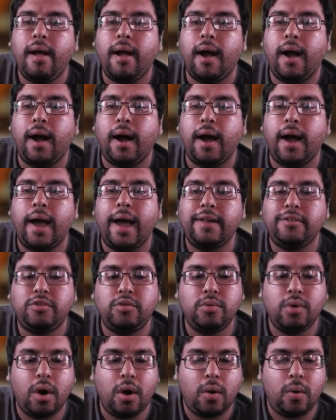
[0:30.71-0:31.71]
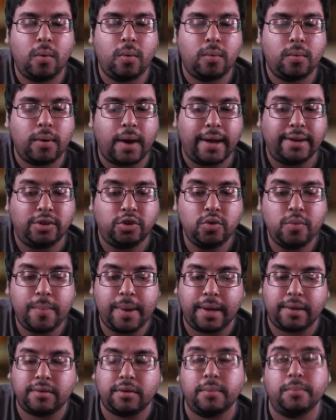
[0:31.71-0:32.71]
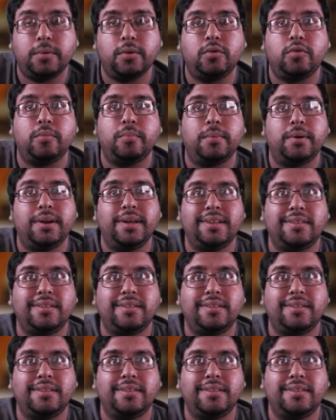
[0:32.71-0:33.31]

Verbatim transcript: uh, as you know, I do make some YouTube money.